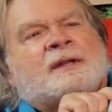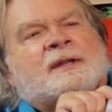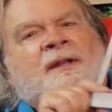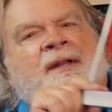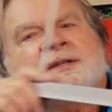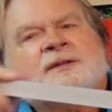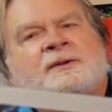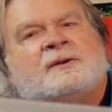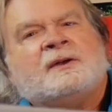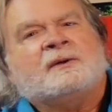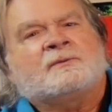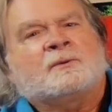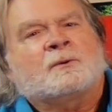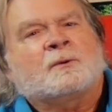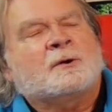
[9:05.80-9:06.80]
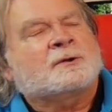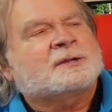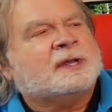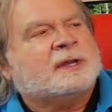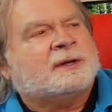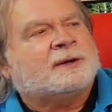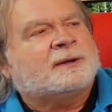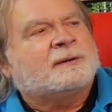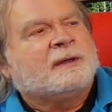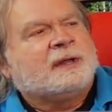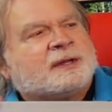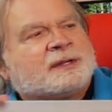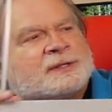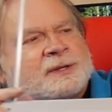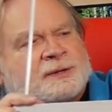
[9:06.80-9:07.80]
unless you have a rotator.
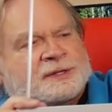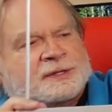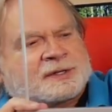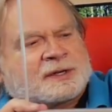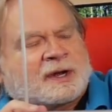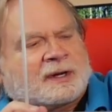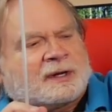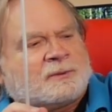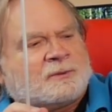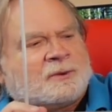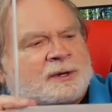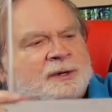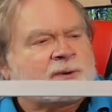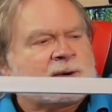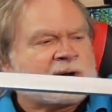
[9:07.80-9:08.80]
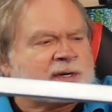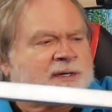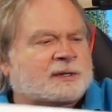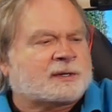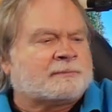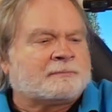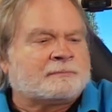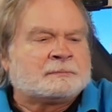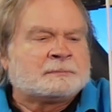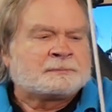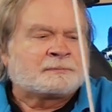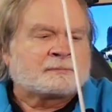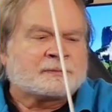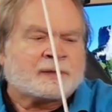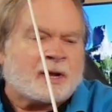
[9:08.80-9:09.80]
So it's stuck in one direction.
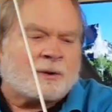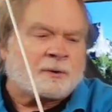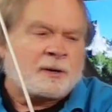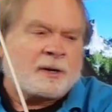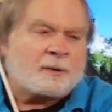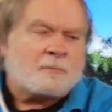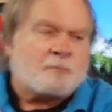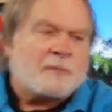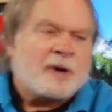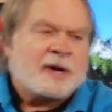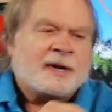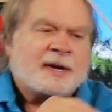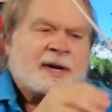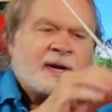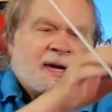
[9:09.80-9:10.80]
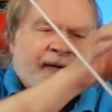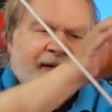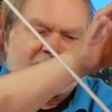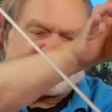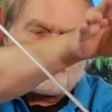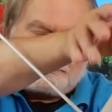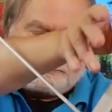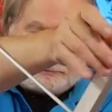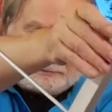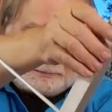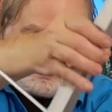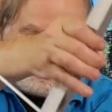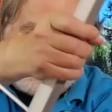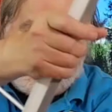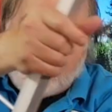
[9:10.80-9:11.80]
Now, in my case,
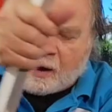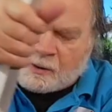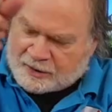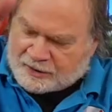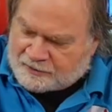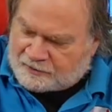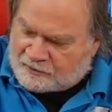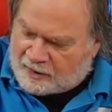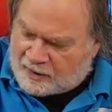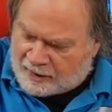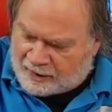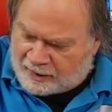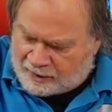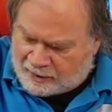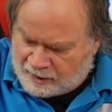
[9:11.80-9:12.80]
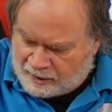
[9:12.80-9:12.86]
that was fine